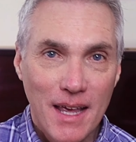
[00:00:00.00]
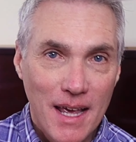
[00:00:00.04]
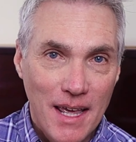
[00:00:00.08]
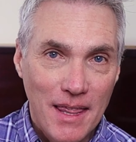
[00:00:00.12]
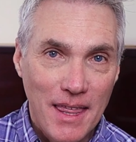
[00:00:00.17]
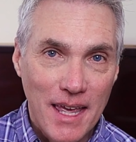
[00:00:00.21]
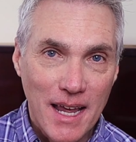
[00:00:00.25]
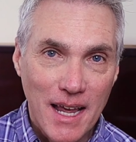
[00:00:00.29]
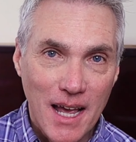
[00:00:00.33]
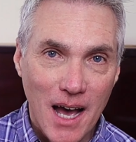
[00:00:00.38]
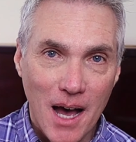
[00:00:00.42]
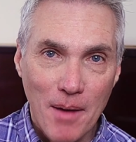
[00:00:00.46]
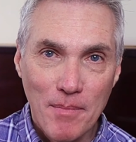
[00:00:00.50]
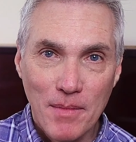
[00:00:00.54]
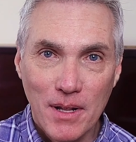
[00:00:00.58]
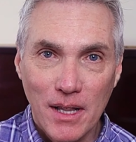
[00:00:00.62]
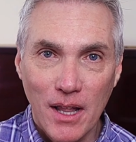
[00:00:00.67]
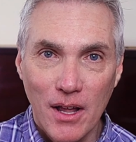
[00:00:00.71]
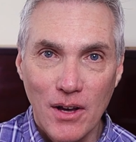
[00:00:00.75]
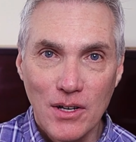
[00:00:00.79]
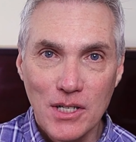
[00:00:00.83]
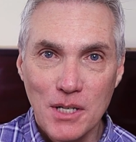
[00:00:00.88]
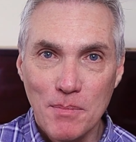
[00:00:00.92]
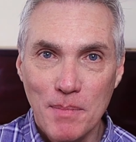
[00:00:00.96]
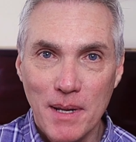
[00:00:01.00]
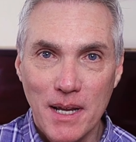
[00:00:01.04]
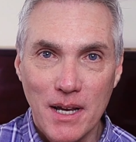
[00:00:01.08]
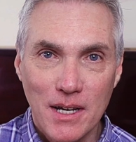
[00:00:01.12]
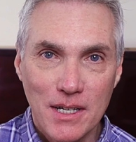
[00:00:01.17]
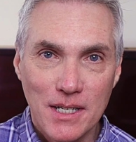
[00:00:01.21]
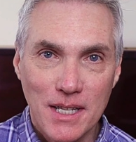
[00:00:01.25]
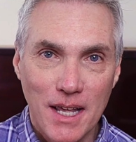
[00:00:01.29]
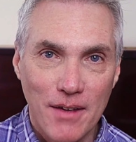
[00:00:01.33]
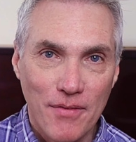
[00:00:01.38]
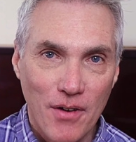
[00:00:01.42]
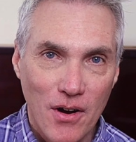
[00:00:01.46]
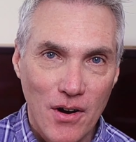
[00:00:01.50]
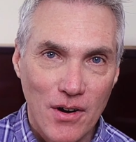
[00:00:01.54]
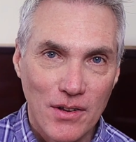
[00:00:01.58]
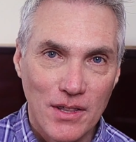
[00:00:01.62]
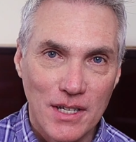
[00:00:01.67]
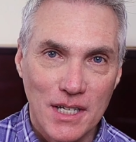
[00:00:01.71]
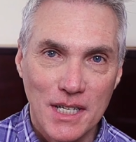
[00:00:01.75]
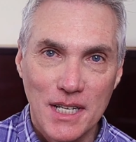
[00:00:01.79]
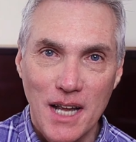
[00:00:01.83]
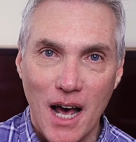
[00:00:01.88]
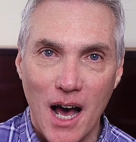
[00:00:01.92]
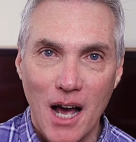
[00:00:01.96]
They come close because they've heard the
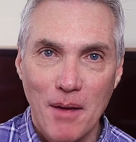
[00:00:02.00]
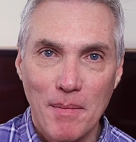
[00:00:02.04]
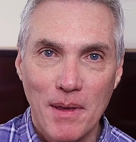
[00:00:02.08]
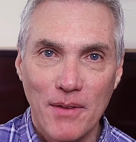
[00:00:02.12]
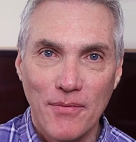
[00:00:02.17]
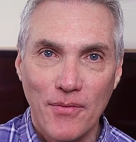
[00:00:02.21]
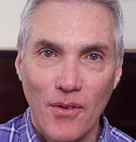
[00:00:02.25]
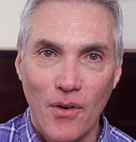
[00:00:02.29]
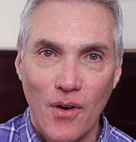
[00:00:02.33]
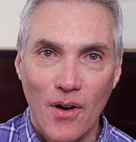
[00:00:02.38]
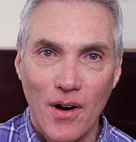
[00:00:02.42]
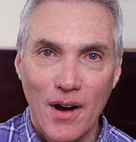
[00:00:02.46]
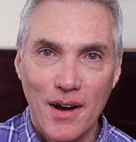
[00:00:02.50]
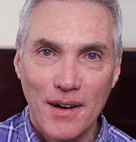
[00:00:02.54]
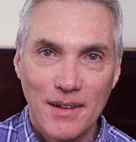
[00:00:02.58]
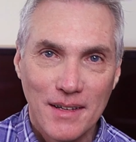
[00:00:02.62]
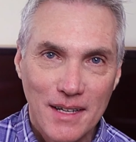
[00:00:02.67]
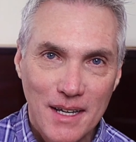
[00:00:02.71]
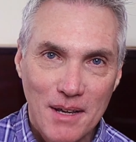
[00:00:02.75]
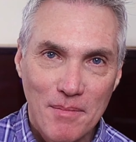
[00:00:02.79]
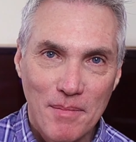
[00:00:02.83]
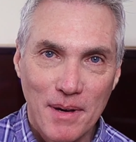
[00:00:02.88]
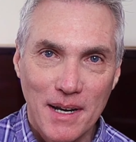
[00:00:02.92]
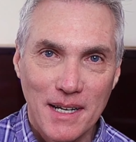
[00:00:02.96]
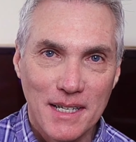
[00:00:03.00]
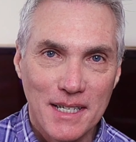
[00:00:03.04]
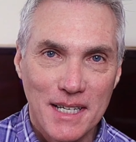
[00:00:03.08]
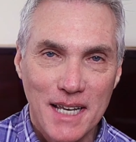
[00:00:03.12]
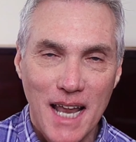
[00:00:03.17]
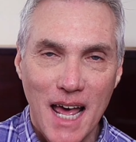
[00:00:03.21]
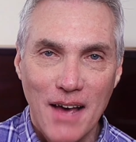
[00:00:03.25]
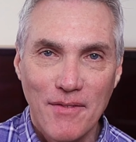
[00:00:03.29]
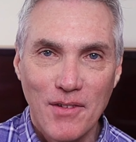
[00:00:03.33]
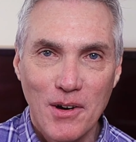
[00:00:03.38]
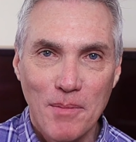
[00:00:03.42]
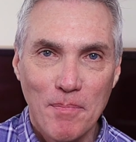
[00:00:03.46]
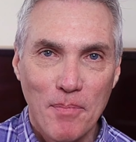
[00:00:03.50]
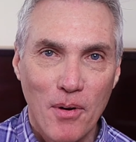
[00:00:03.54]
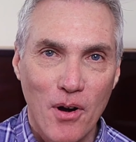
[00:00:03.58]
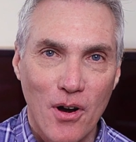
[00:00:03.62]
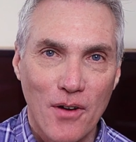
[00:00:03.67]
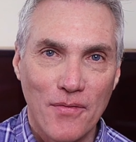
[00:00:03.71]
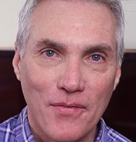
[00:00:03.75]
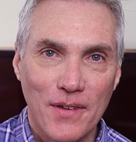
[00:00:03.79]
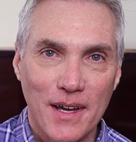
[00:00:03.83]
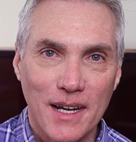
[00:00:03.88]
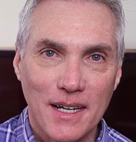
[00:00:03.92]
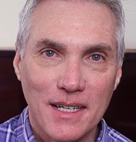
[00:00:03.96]
song before, but it's never
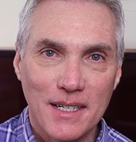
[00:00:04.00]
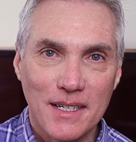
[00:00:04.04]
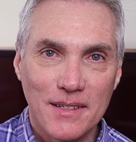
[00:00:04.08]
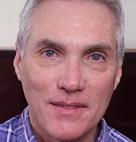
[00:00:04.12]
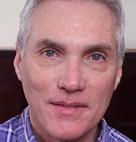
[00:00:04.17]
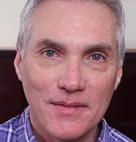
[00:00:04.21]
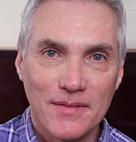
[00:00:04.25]
perfect.